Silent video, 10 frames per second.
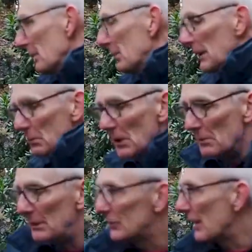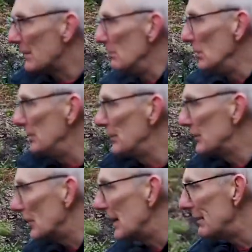but it will be trying to move the
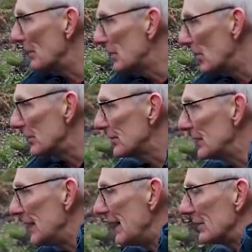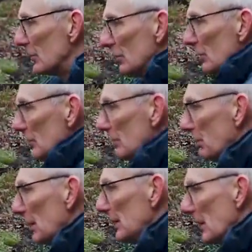drive across the axles,
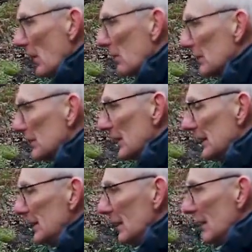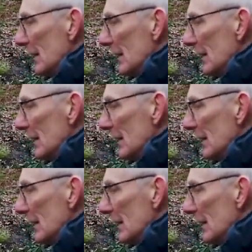putting the lockers in